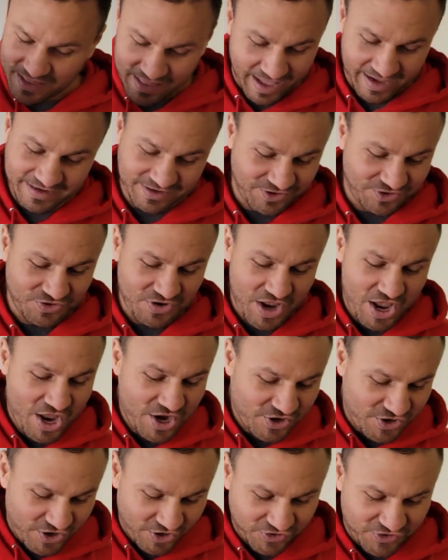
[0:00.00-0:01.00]
you like, are.
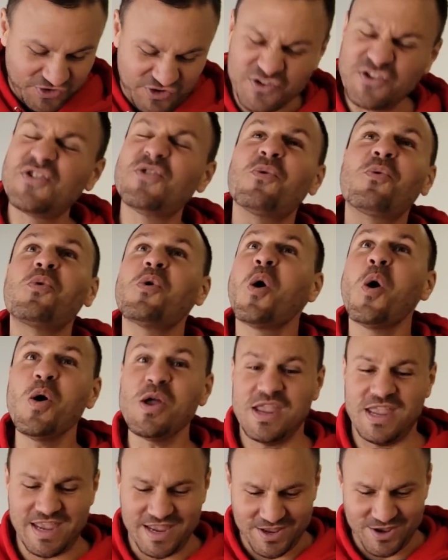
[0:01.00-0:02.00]
You
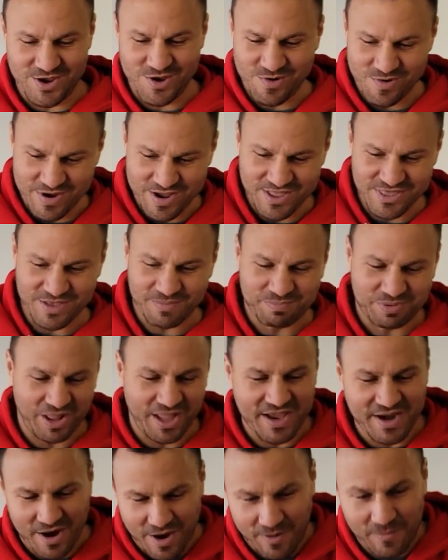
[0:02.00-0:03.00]
destroying are. you in the
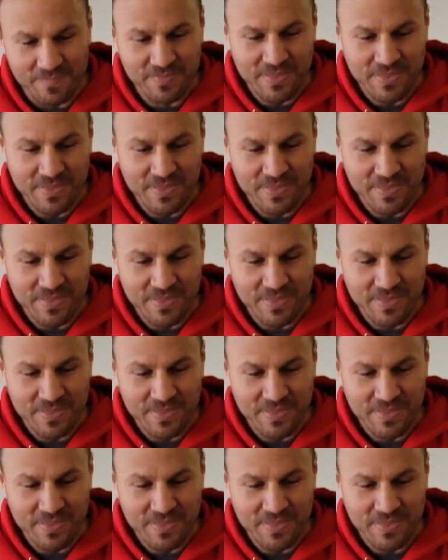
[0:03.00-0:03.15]
Play-Doh. Mm